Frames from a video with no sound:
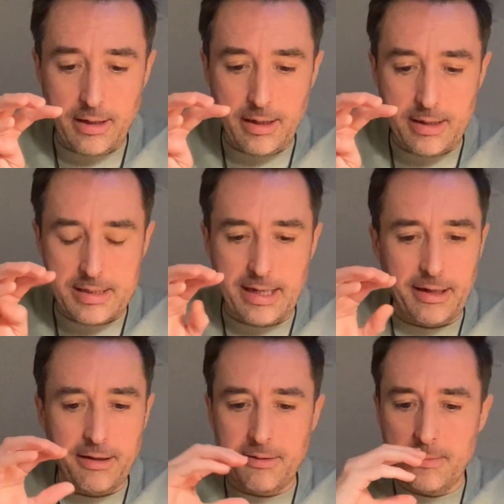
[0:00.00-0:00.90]
It's
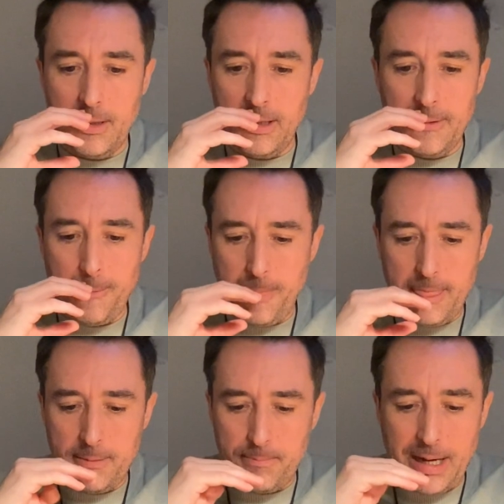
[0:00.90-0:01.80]
like
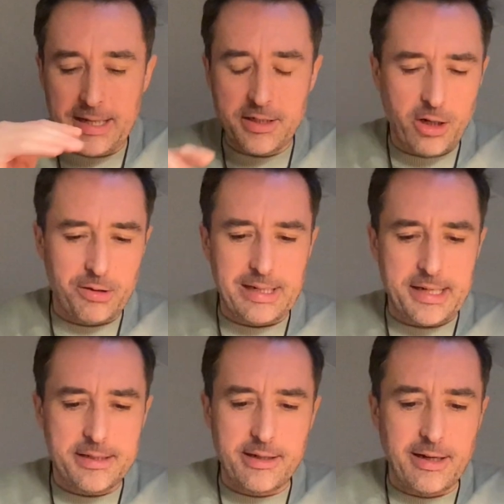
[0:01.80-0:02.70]
part of your
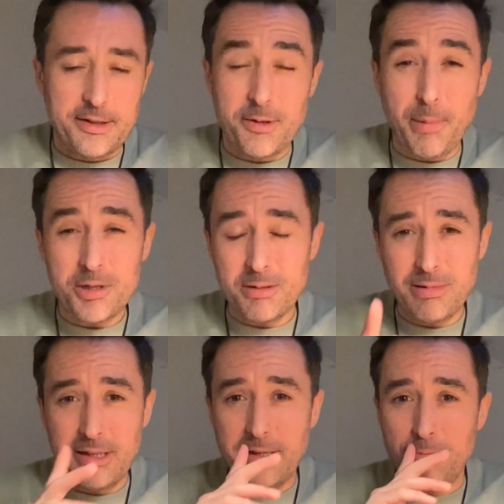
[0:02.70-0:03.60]
destiny to
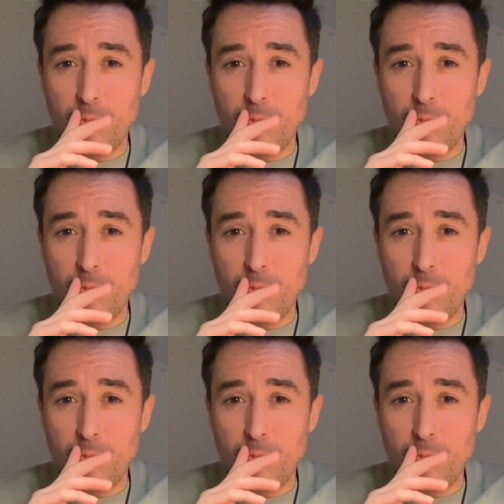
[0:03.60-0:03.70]
possibly